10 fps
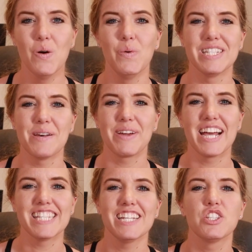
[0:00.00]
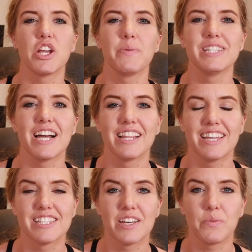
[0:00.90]
What's up, guys? It's Jenna with Dog
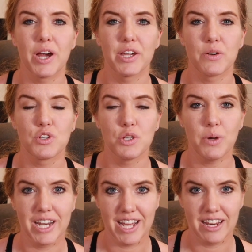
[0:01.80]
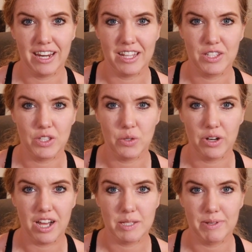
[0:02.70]
Liaison, where I coach you on how to enhance
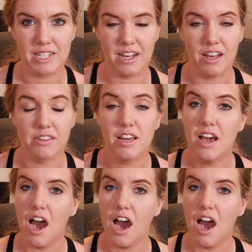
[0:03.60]
your dog's mental health.